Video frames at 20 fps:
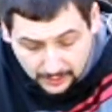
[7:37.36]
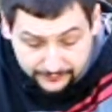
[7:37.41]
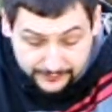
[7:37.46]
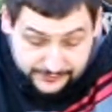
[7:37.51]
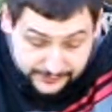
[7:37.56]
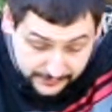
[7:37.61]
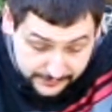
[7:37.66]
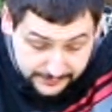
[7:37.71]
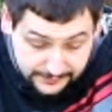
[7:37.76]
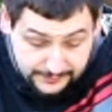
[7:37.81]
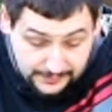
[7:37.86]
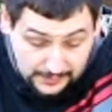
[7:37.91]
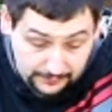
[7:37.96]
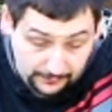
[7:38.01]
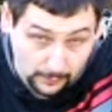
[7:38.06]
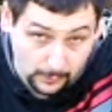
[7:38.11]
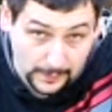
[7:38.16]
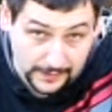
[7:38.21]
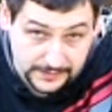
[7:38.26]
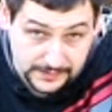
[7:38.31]
Obviously it's inside
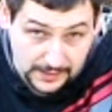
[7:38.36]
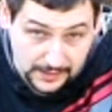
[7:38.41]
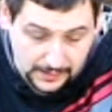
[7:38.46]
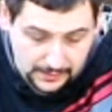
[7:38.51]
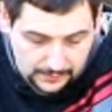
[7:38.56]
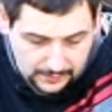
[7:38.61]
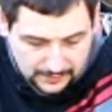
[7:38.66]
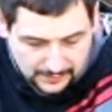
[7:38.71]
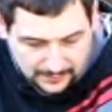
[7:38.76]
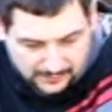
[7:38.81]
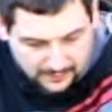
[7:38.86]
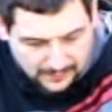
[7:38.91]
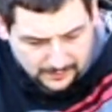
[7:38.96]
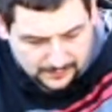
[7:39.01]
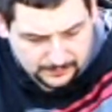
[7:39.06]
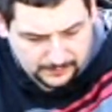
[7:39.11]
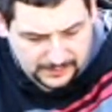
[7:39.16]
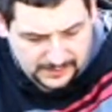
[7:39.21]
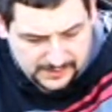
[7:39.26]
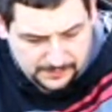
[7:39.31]
of a wet tank,
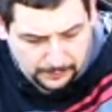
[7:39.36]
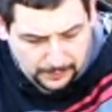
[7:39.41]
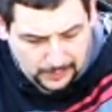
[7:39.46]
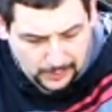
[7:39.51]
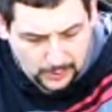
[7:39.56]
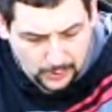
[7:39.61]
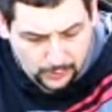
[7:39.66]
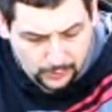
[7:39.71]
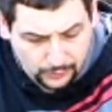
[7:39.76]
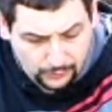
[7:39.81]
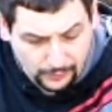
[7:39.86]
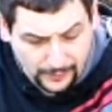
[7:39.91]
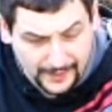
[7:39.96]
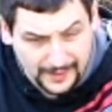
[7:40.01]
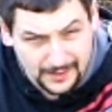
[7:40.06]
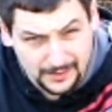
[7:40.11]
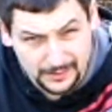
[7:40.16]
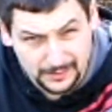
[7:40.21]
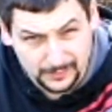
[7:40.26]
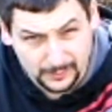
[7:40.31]
but it's below
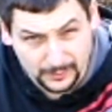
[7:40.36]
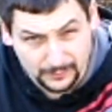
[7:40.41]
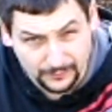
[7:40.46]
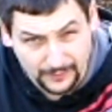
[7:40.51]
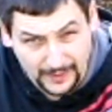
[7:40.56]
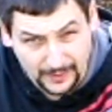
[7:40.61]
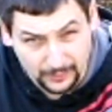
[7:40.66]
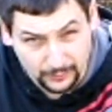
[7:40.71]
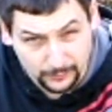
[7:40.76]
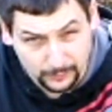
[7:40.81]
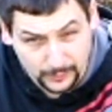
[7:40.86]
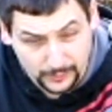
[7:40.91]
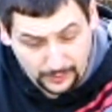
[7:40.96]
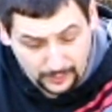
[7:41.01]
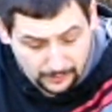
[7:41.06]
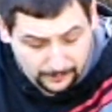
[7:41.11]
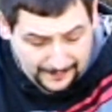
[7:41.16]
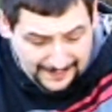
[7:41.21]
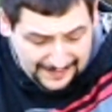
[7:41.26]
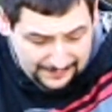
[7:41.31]
grade. When final, when
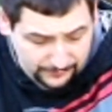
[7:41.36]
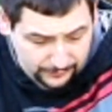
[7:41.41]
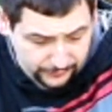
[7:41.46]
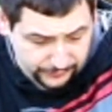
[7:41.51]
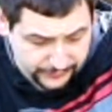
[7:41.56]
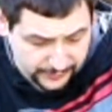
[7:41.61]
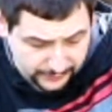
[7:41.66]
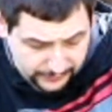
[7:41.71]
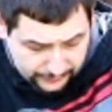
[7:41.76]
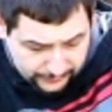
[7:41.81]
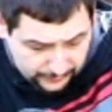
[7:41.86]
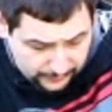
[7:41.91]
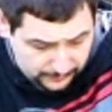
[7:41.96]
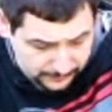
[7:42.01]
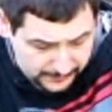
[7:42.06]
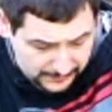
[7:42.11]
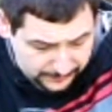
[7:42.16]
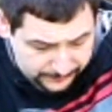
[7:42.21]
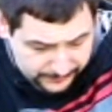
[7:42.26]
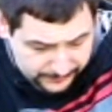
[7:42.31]
all the backfill's done, the dirt will be